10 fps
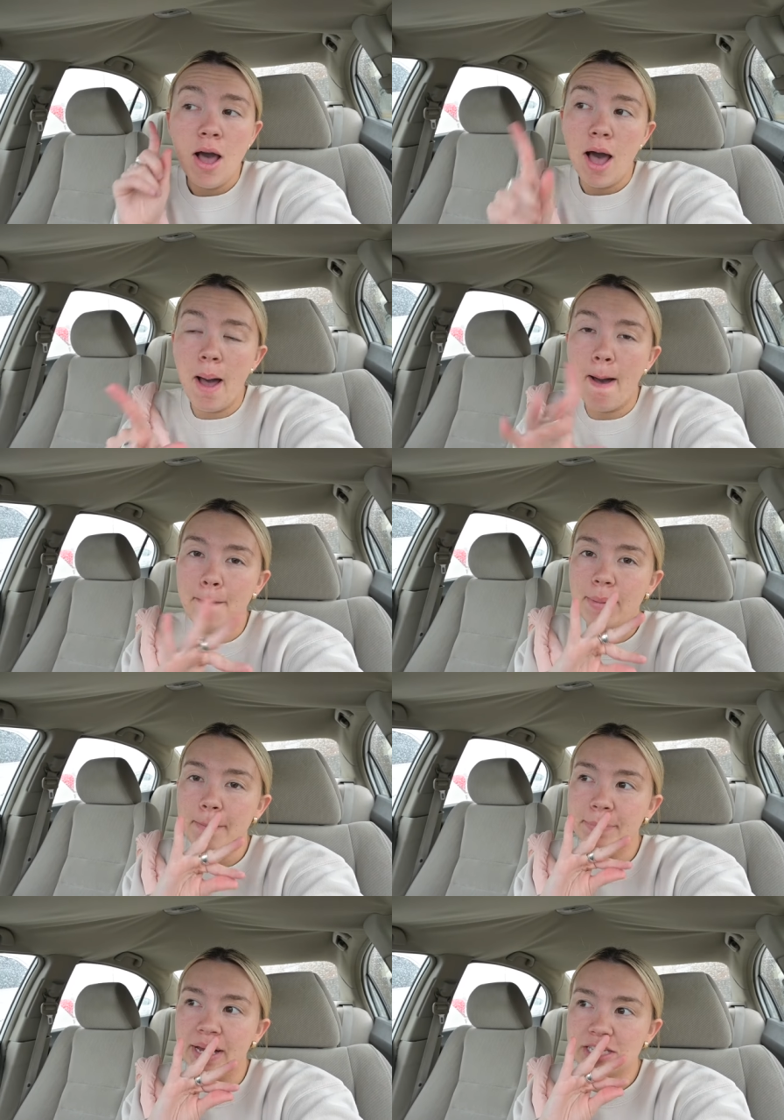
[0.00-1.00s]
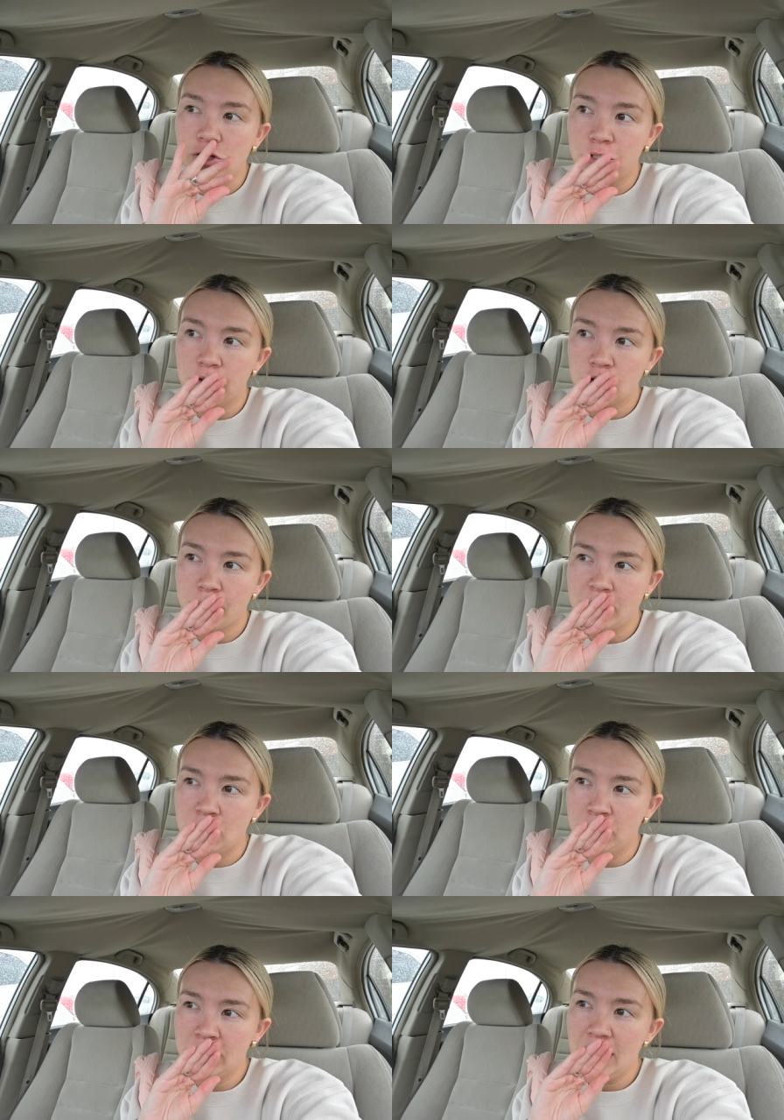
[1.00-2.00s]
Um, but I didn't return my
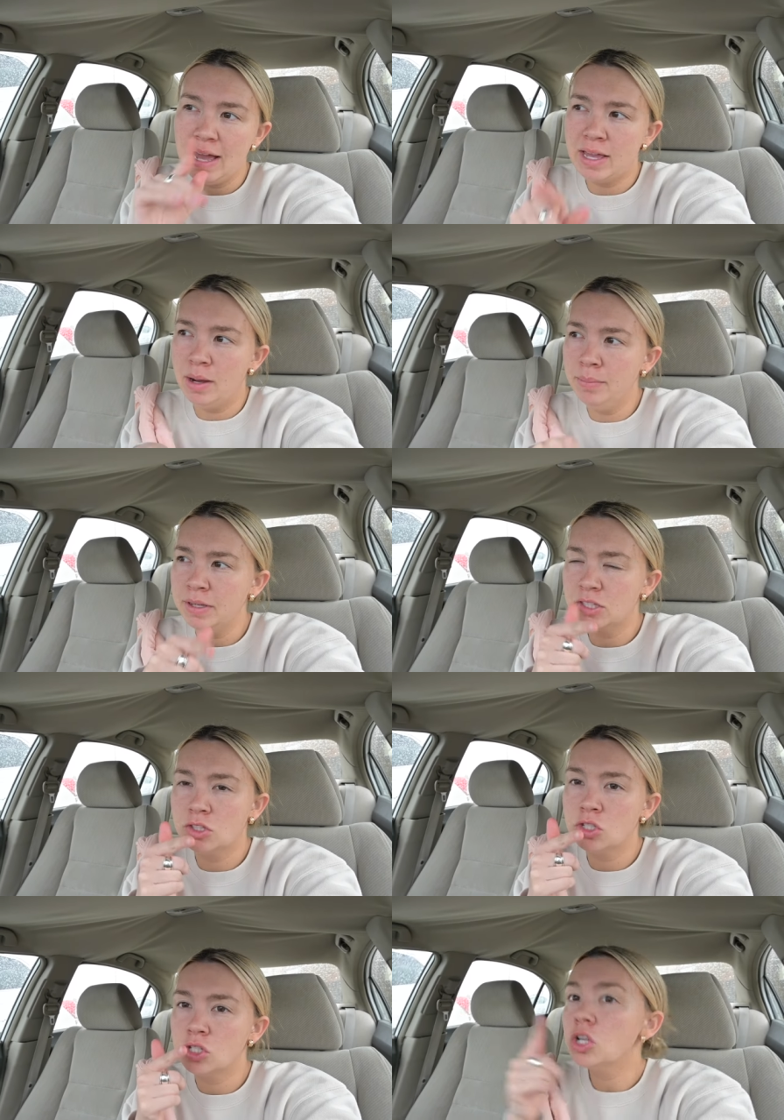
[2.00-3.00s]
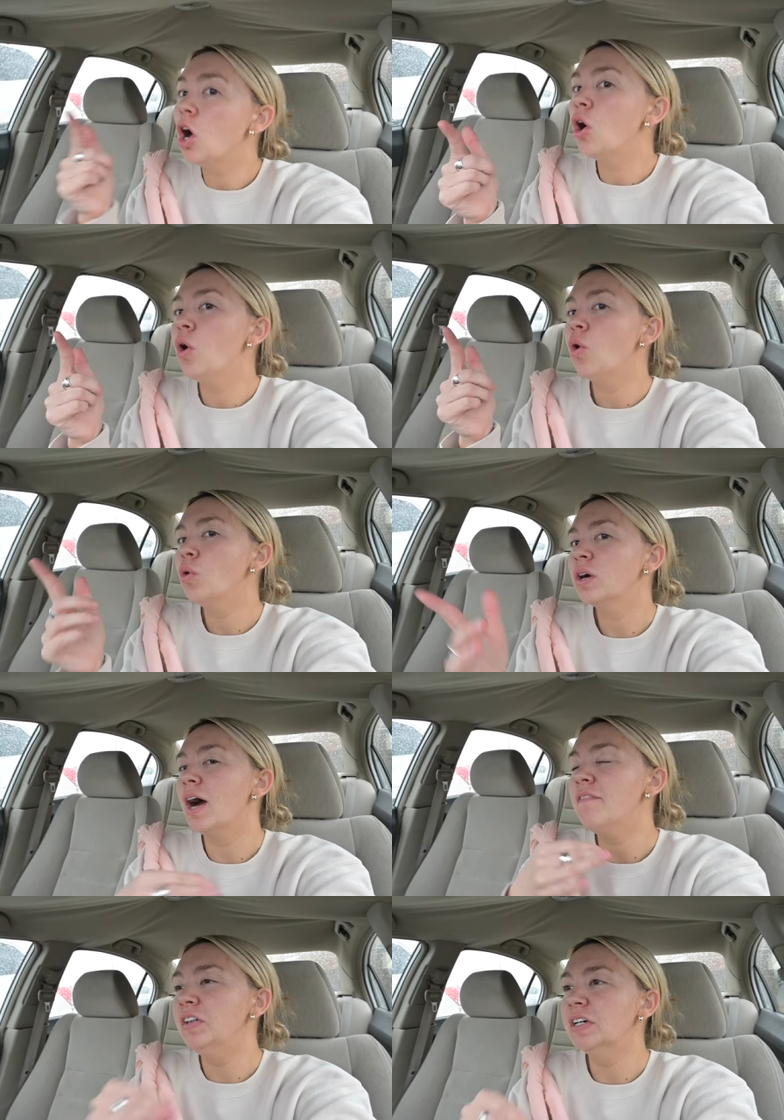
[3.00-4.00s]
Nuuly. I am like so
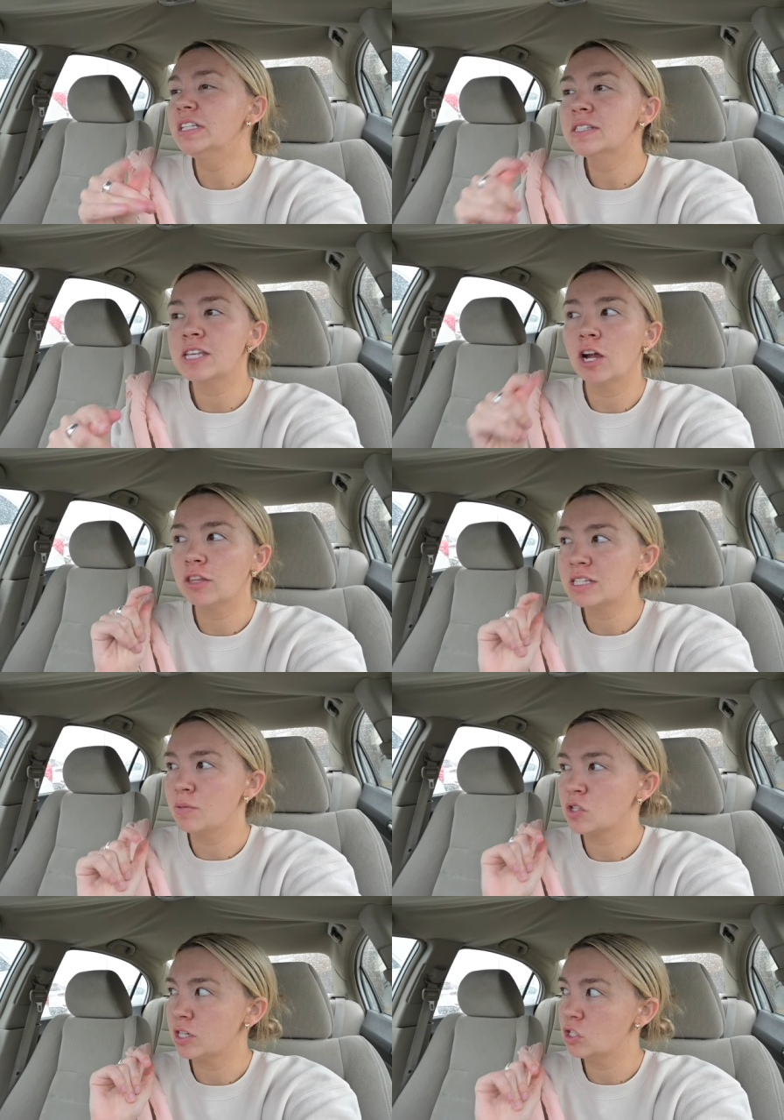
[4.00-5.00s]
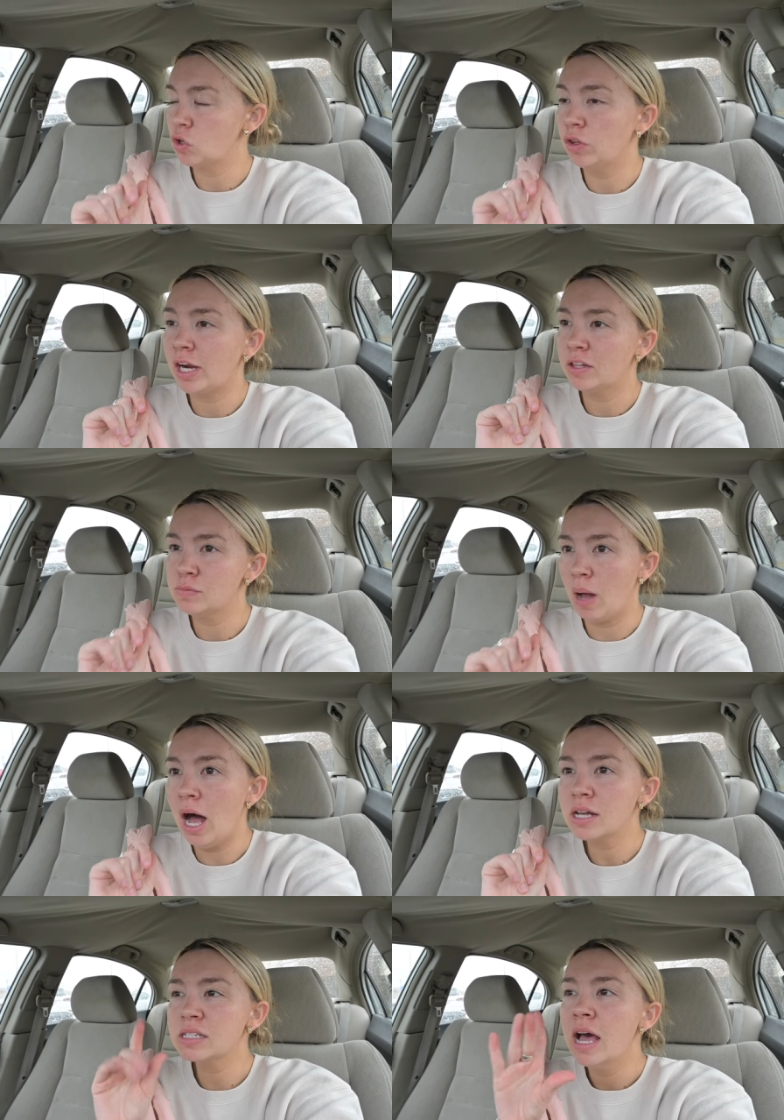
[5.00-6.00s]
gut feeling scared that something gets stolen out of this
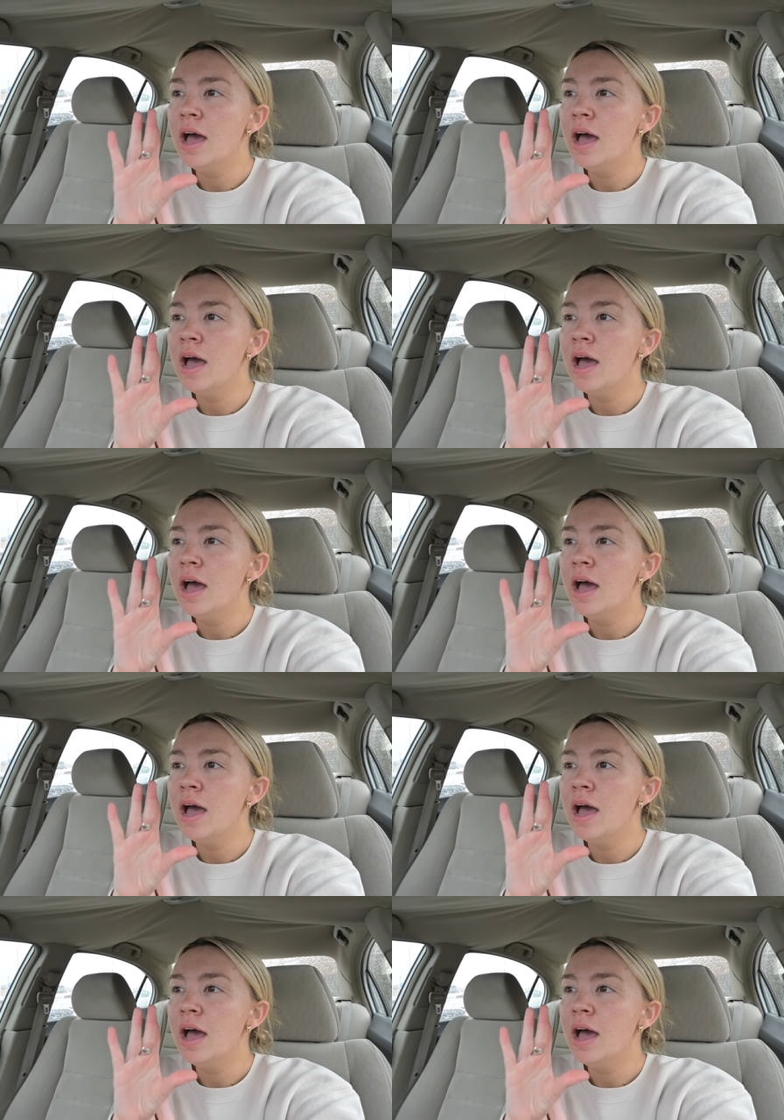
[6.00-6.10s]
box